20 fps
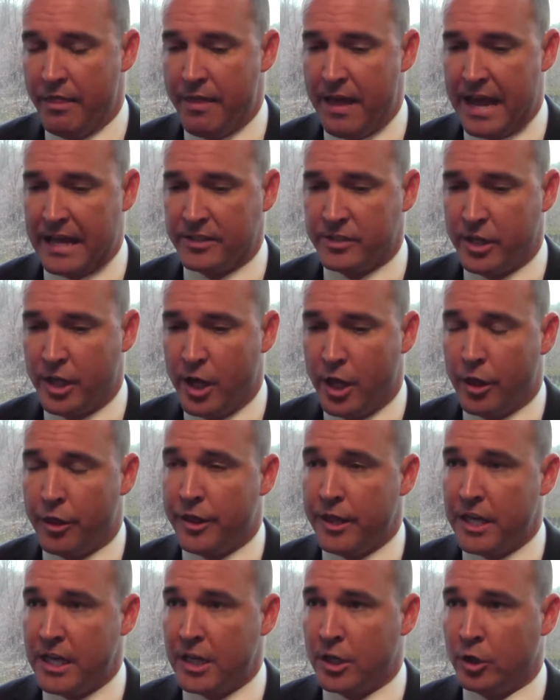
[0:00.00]
that
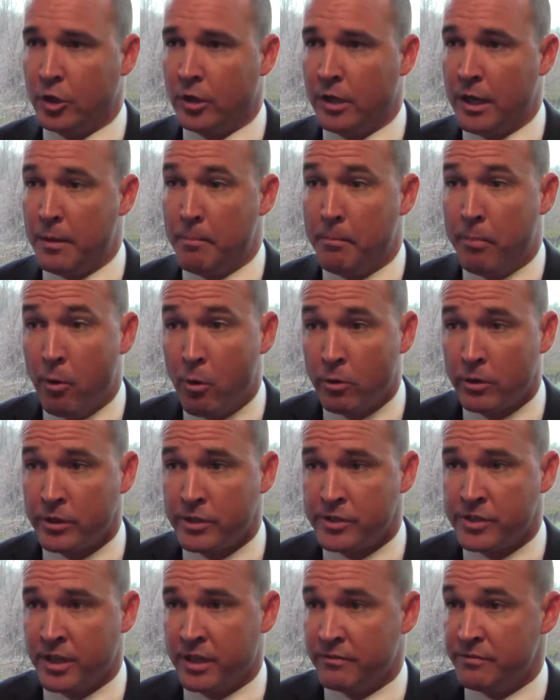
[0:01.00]
the
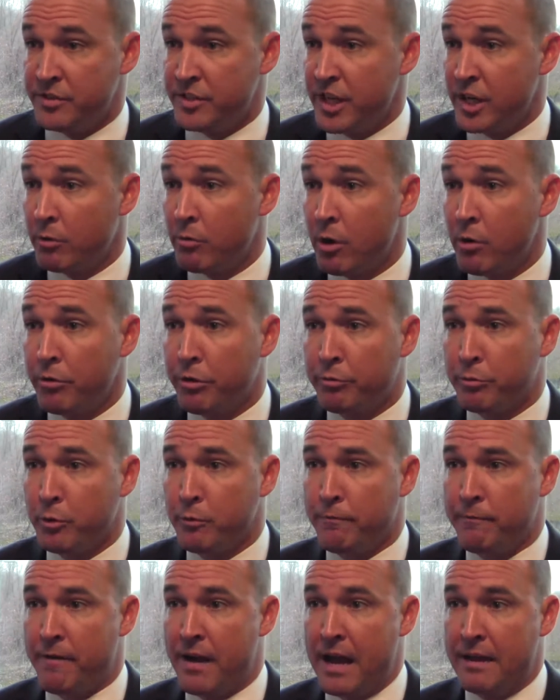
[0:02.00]
importance of 0
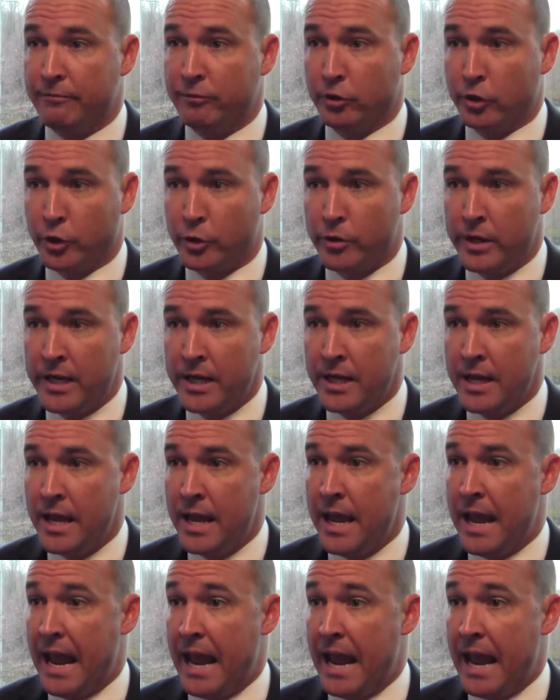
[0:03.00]
through 5 learning